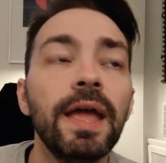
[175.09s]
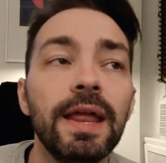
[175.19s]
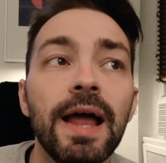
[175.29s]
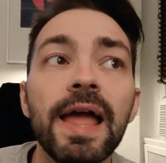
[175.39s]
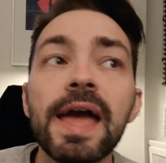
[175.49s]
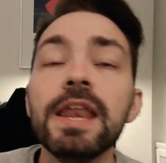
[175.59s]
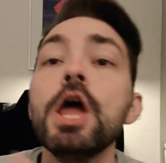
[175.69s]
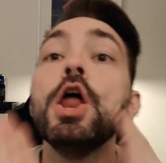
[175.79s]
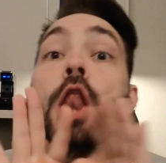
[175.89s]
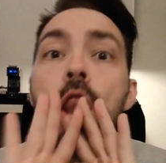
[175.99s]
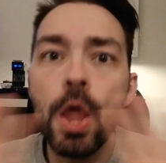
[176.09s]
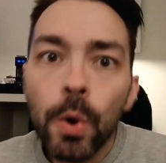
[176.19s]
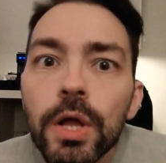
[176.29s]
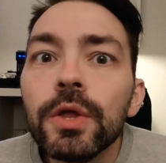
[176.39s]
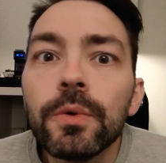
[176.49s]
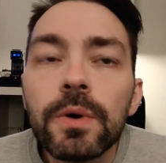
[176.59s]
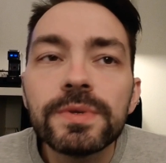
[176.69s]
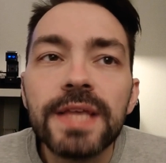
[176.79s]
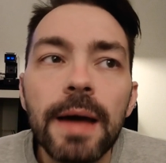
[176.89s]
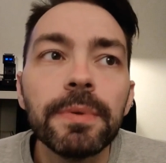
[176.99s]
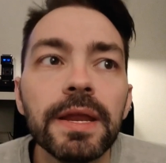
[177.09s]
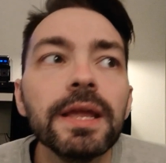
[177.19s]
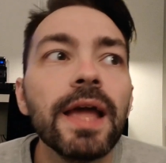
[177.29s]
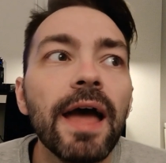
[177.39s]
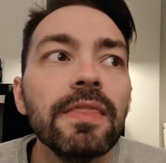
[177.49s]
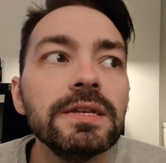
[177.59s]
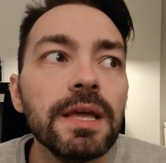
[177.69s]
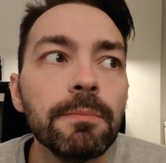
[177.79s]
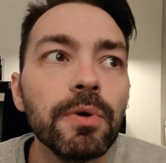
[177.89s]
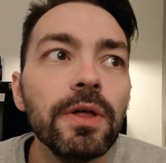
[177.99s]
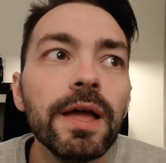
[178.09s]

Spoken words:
and I had no clue what was happening at the temple,